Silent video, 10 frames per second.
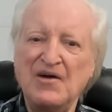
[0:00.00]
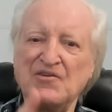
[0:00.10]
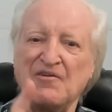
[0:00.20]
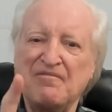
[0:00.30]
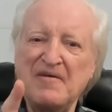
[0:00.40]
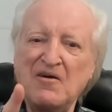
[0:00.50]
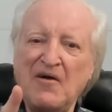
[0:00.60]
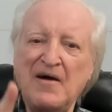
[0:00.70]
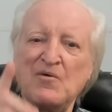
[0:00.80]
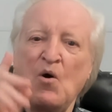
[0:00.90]
to figure
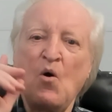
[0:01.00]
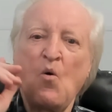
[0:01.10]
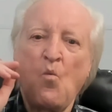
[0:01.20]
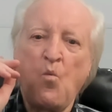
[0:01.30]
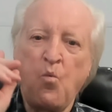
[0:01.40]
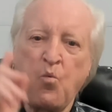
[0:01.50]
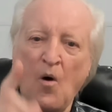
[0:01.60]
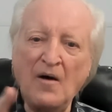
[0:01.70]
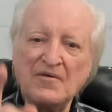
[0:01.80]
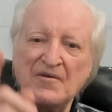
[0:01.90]
out
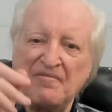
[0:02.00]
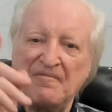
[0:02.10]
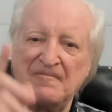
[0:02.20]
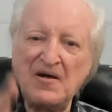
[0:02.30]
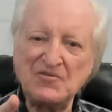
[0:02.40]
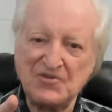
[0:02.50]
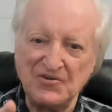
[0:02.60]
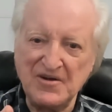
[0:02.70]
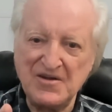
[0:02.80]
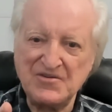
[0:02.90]
what
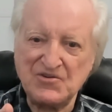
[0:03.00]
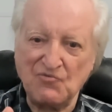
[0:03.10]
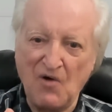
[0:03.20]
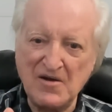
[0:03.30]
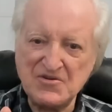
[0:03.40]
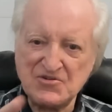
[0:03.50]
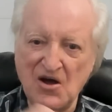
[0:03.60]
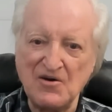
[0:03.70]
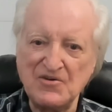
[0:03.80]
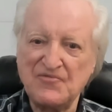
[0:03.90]
filter is the right
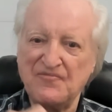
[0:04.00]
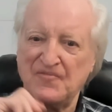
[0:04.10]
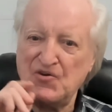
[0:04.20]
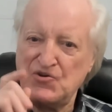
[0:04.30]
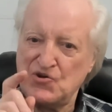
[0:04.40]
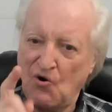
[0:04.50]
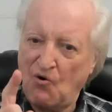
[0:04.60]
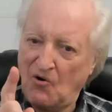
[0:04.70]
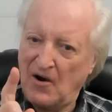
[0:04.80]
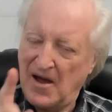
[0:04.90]
size for
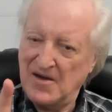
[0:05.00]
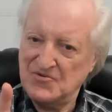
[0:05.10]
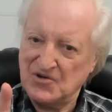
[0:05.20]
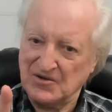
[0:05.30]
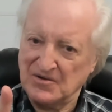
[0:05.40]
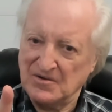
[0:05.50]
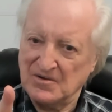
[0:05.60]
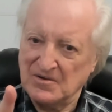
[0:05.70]
your engine